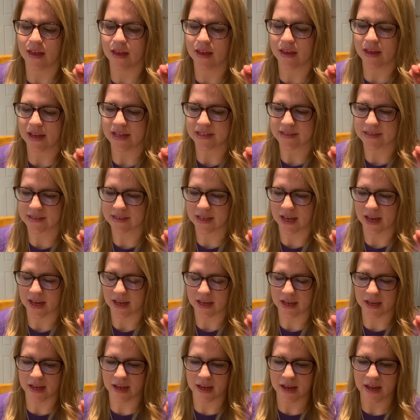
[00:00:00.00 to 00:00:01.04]
it's
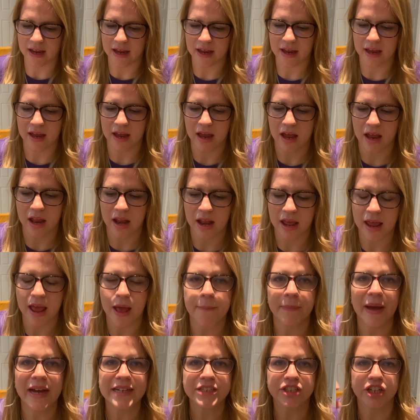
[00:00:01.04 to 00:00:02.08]
like,
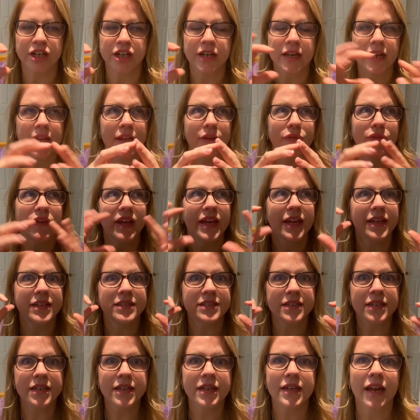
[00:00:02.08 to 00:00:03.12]
imagine if he
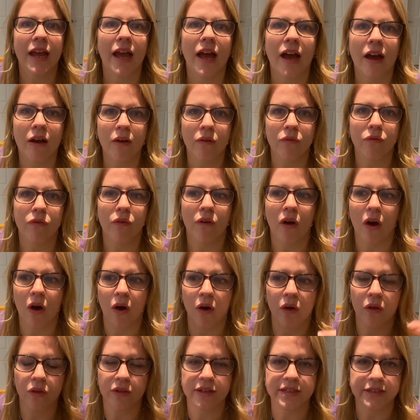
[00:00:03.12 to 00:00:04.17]
didn't have
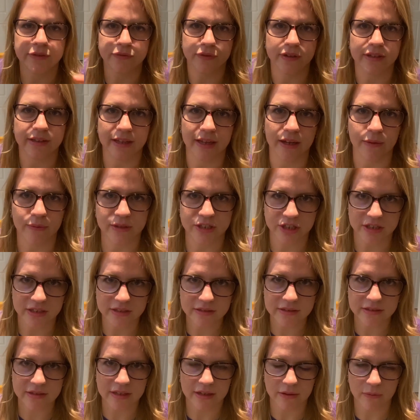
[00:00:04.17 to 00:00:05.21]
all the different
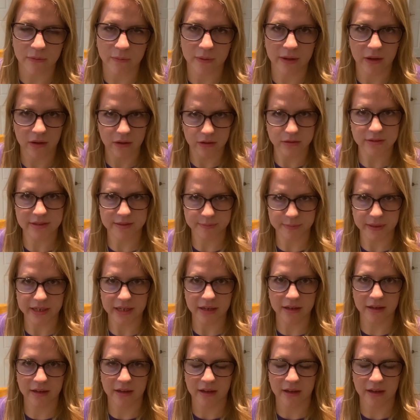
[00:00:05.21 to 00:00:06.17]
languages that we all speak,